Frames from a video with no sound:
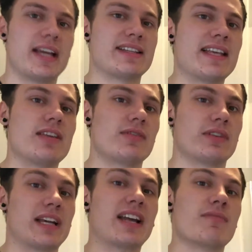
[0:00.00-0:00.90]
taking on
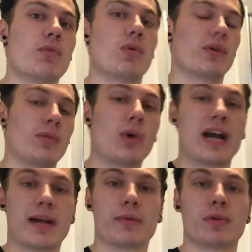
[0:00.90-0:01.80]
the kind of more
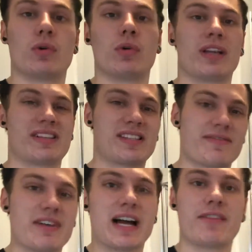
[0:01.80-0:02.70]
what I would call a
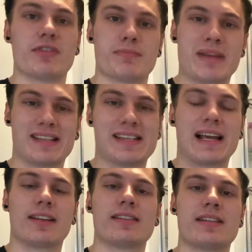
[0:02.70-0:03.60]
survivor's
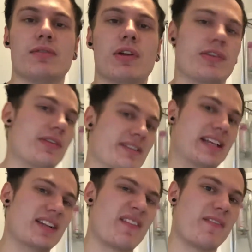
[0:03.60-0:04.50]
mentality rather than this
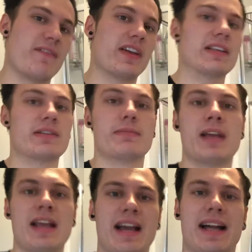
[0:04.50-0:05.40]
kind of victim
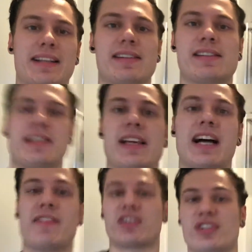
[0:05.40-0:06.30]
identity that
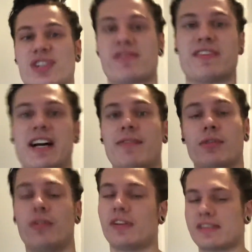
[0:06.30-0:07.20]
I've actually survived
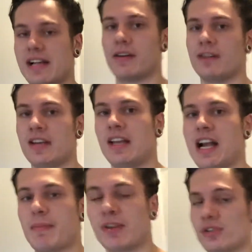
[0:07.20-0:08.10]
all this now.
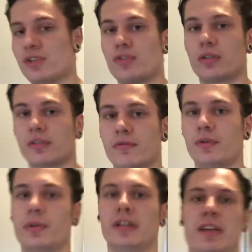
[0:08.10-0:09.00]
I'm actually stronger
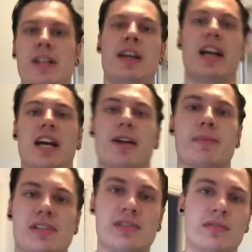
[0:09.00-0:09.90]
for it. I'm
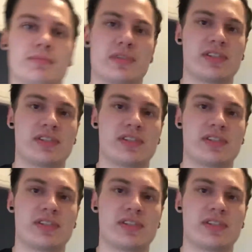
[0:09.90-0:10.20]
still